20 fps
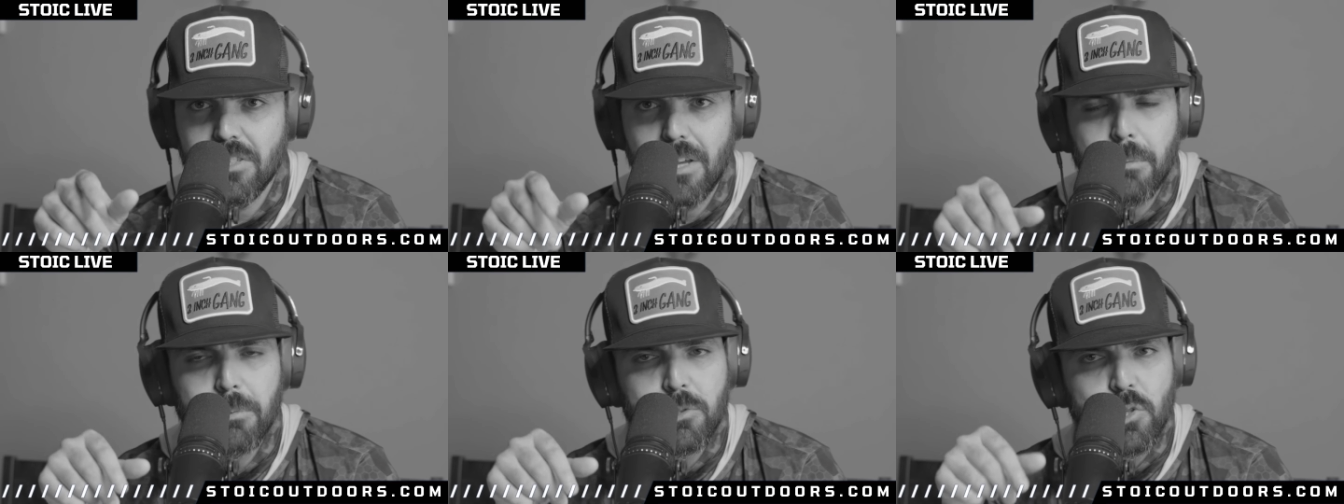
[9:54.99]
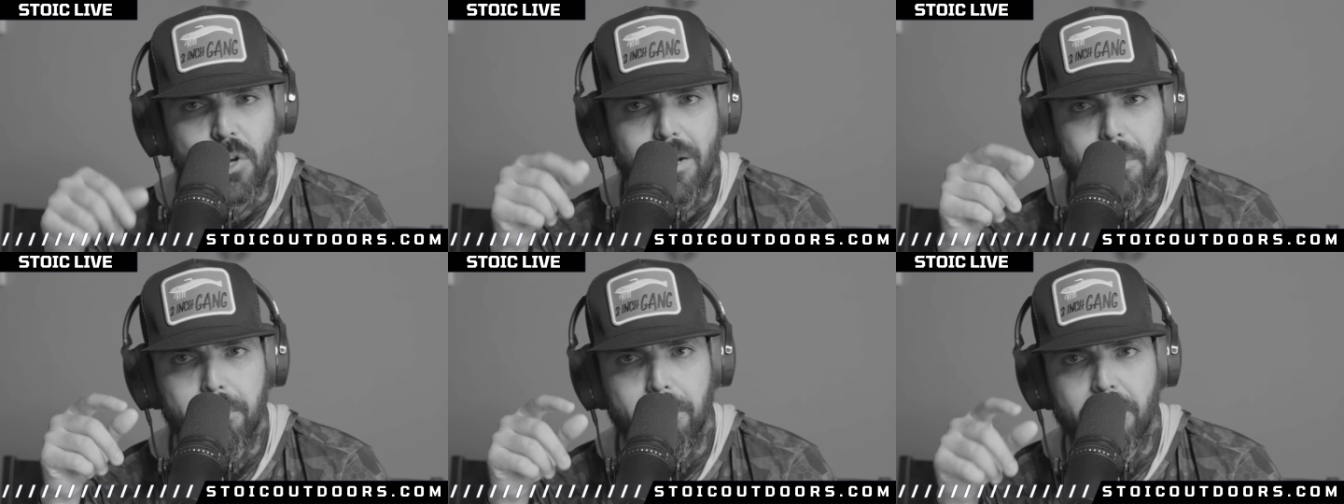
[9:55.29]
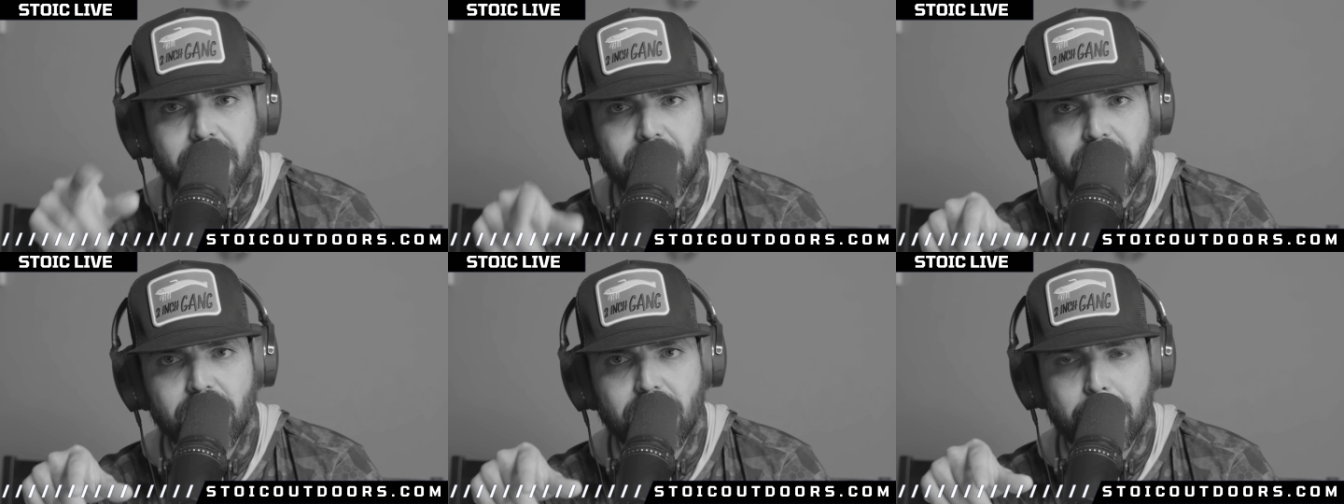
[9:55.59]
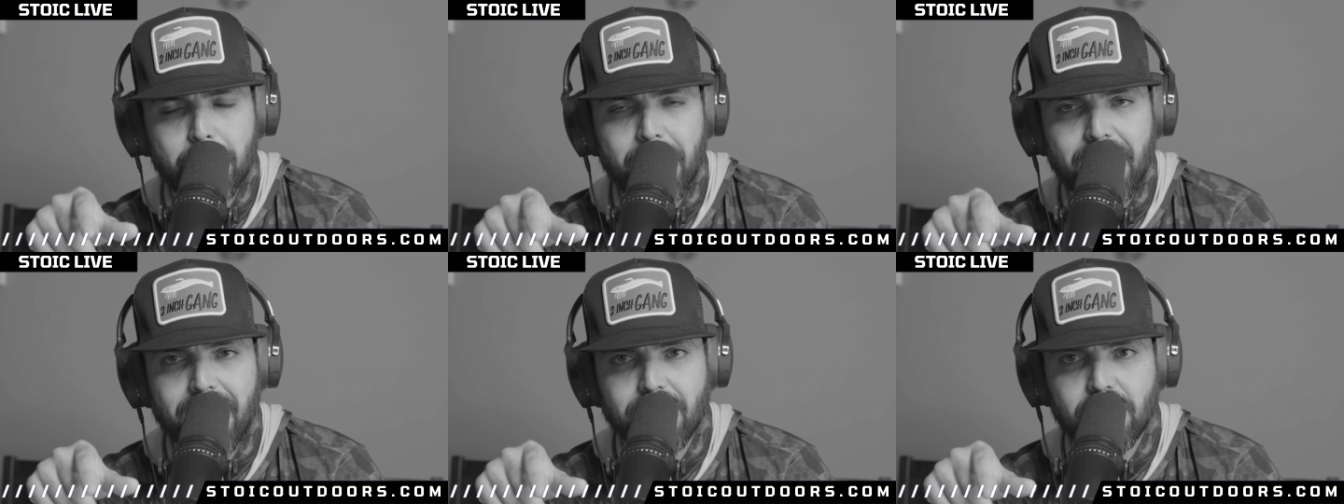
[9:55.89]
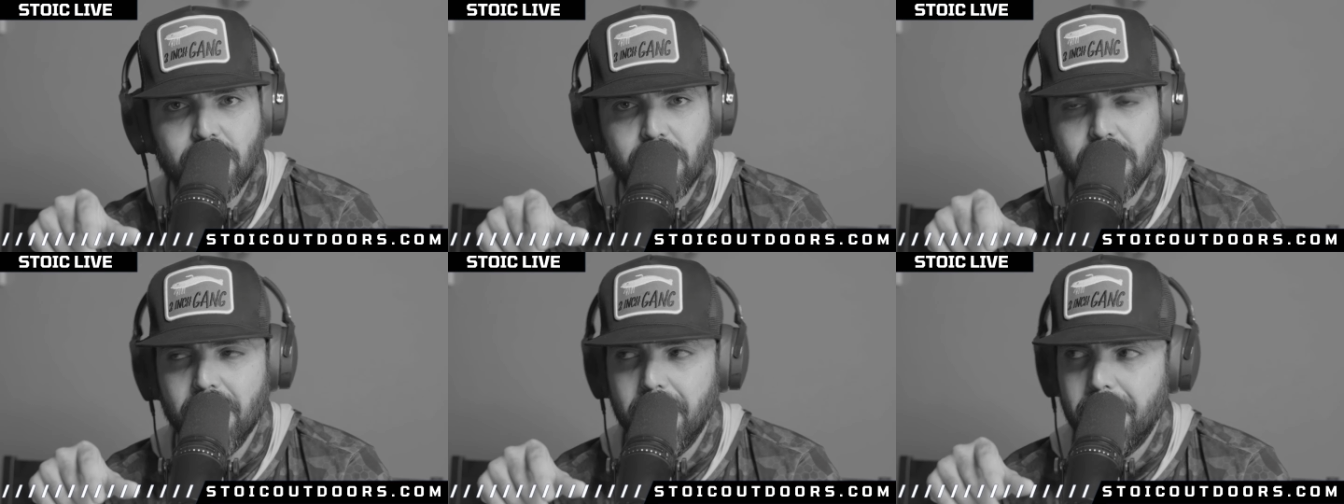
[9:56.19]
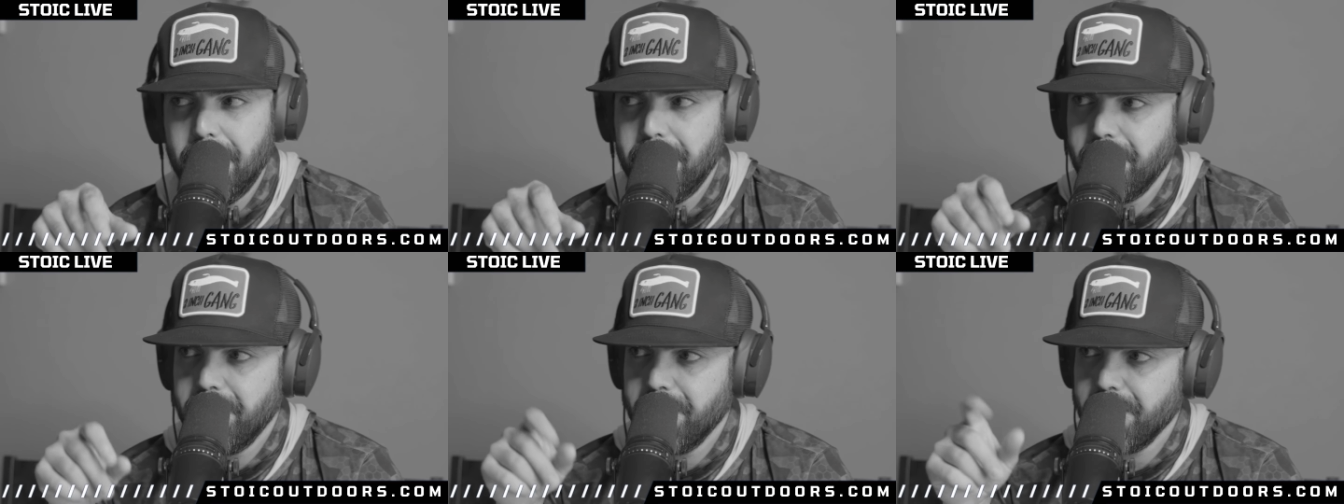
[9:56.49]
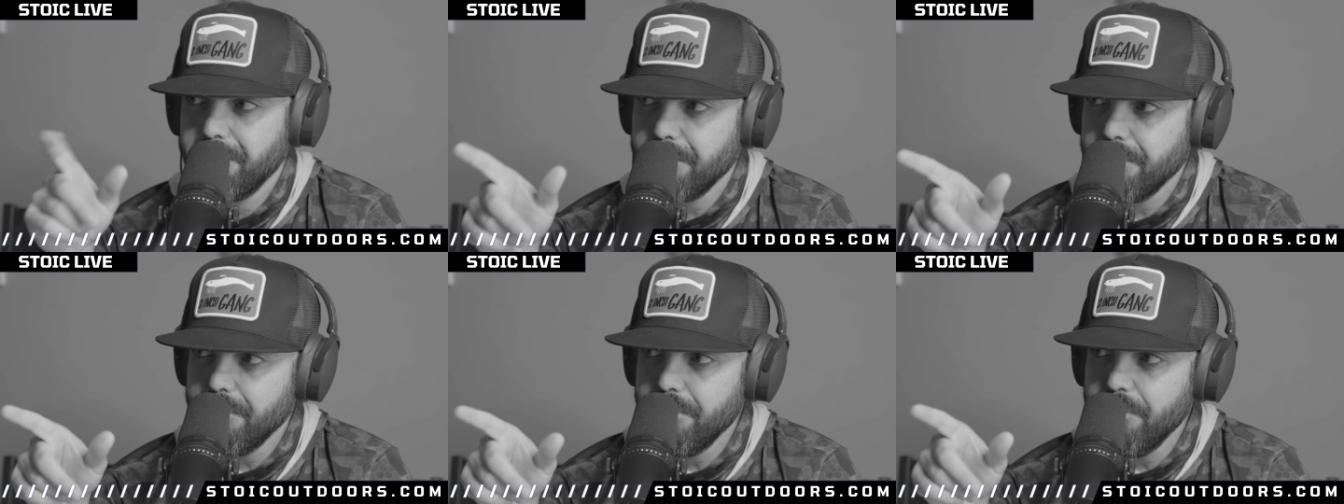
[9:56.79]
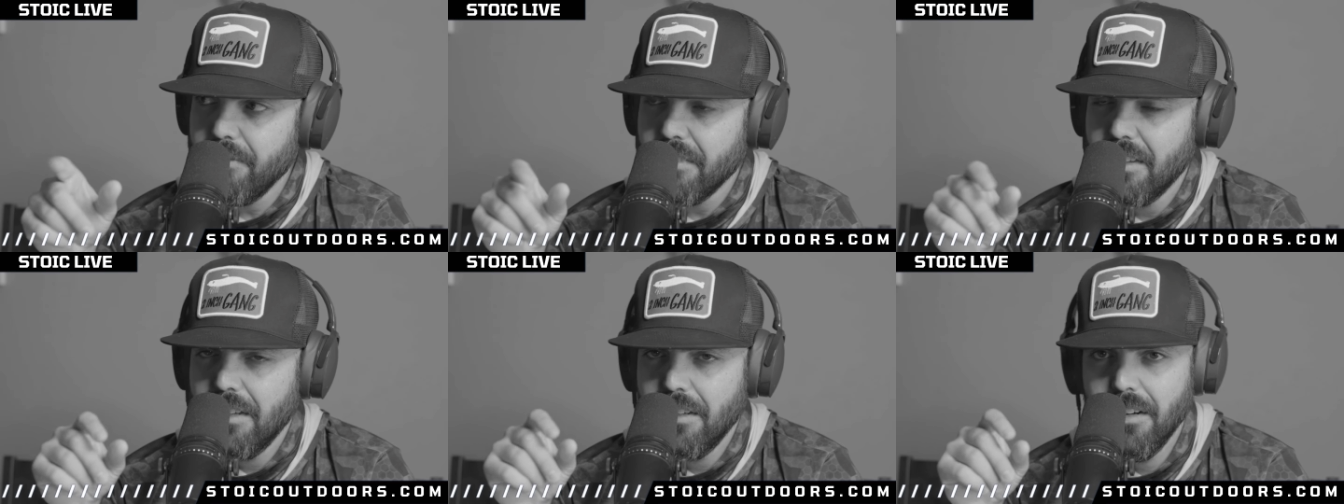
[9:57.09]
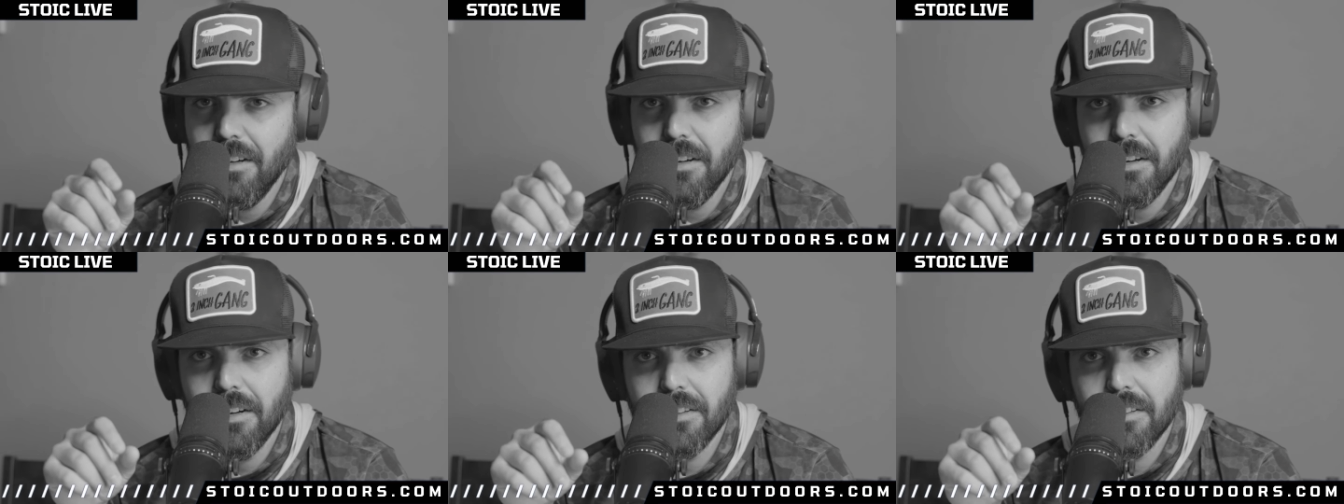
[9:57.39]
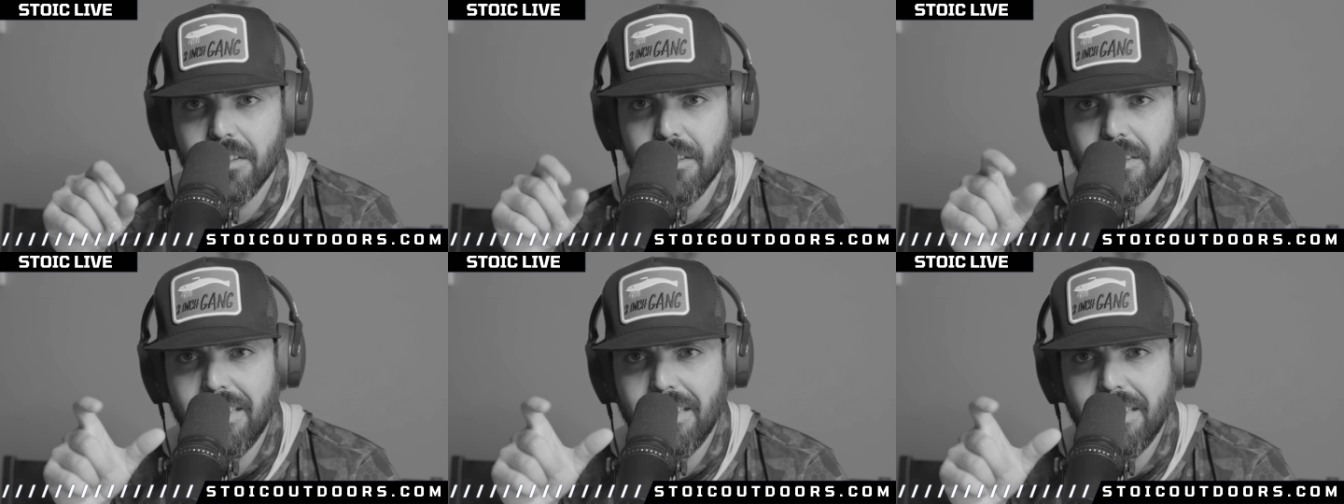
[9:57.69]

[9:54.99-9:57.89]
I'll try to put in some extra uh,